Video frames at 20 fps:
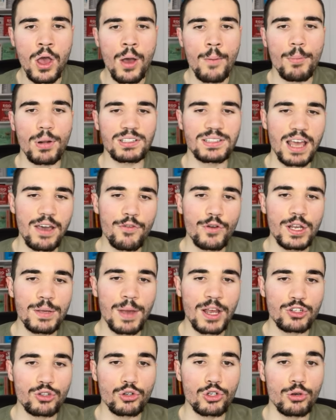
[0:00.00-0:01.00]
but definitely
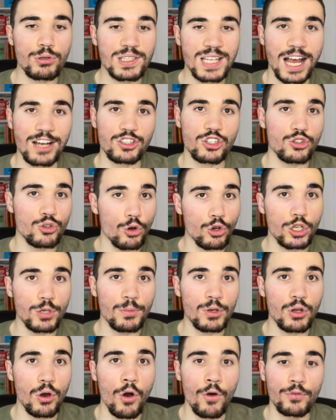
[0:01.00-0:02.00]
make sure you attach a
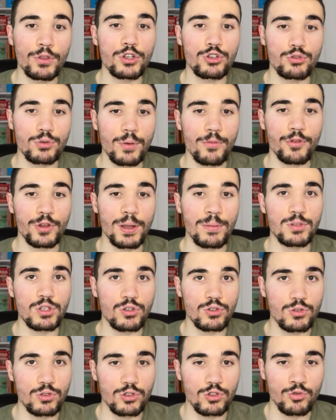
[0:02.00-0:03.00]
document of the script for them to
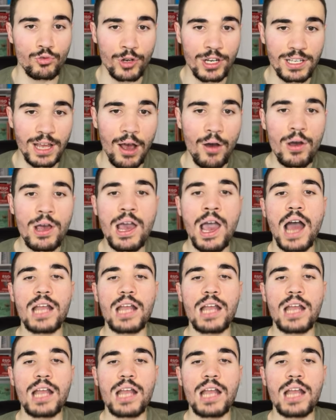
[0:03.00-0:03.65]
read out.